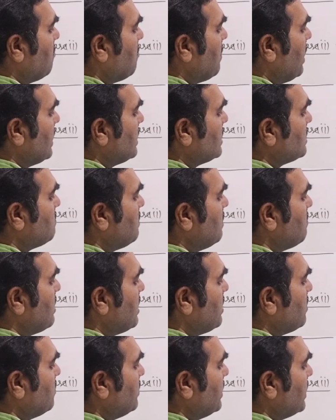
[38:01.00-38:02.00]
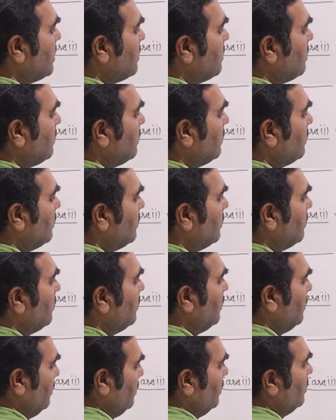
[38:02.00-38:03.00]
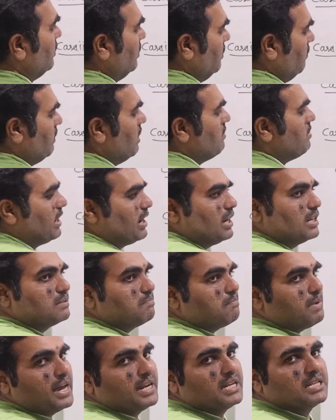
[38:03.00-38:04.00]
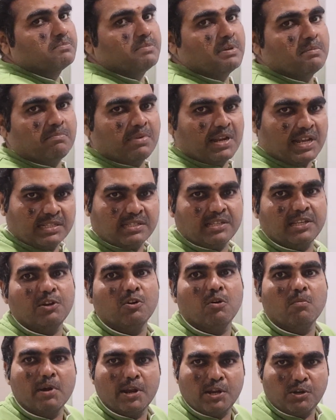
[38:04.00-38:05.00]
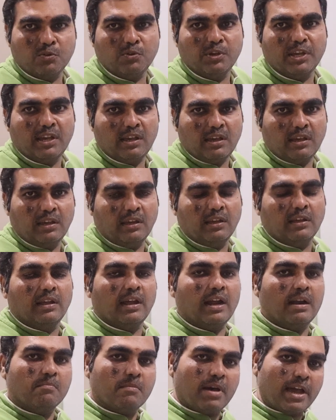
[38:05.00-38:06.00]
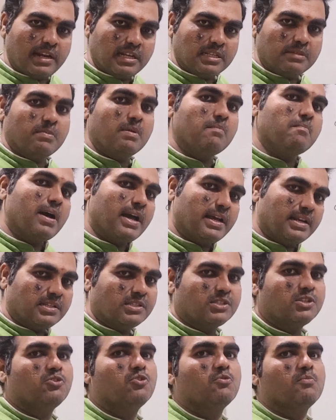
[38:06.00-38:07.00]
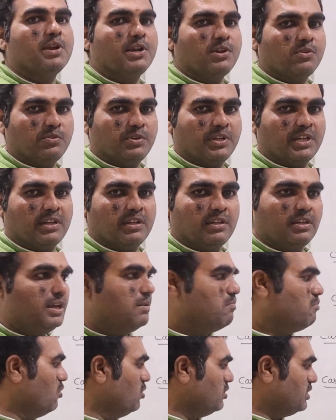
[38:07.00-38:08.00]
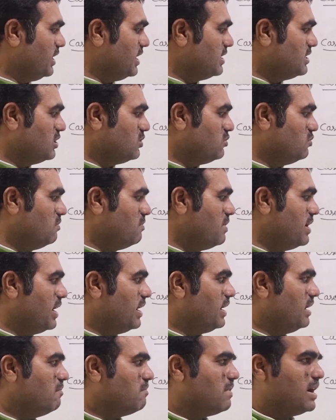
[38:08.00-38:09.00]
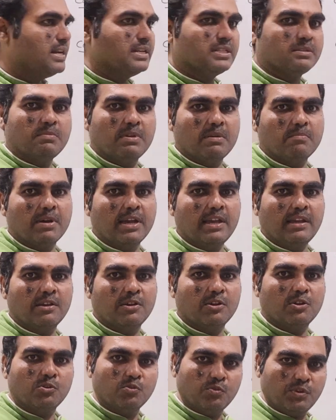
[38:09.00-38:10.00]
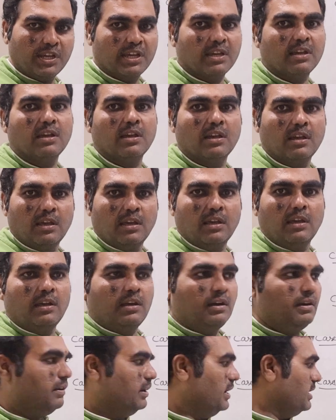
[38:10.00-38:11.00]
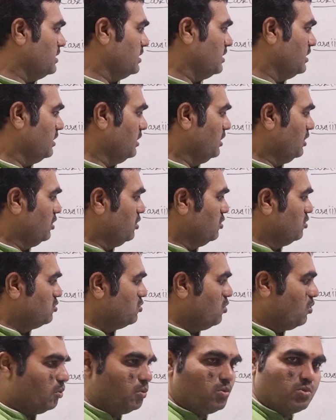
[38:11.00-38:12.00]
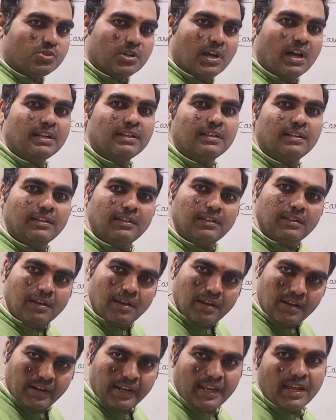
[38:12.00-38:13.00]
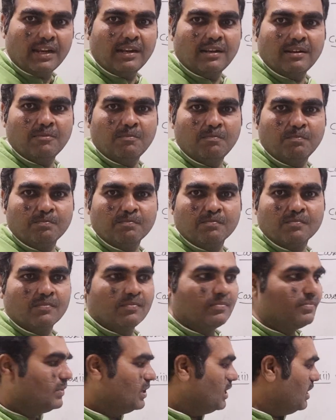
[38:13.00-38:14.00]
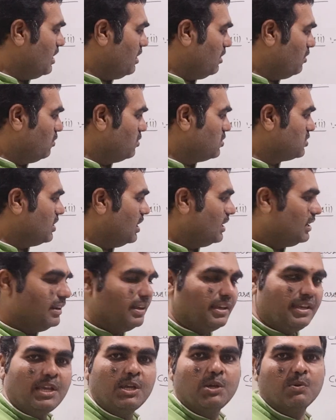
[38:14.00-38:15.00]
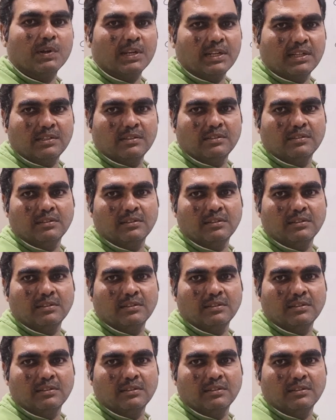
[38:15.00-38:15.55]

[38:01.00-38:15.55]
minus b by 2a. Why? Because minus b plus 0 by 2a and minus b minus 0 by 2a. In both cases, you will be getting minus b by 2a. Right? So roots are real and roots are equal.